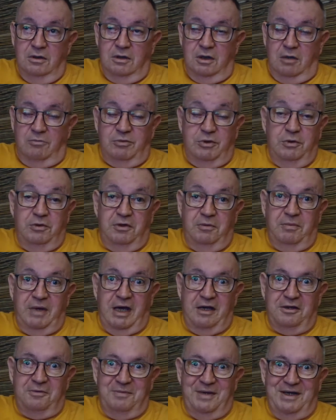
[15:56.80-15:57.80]
I'm doing the
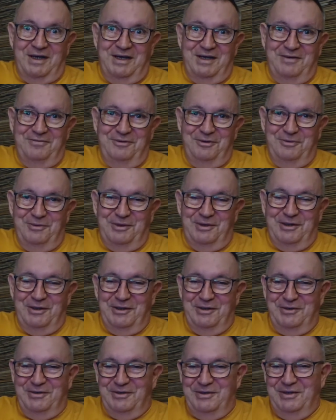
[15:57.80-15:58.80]
math in my head if you want to
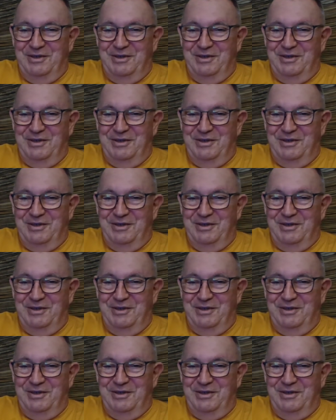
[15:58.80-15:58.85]
know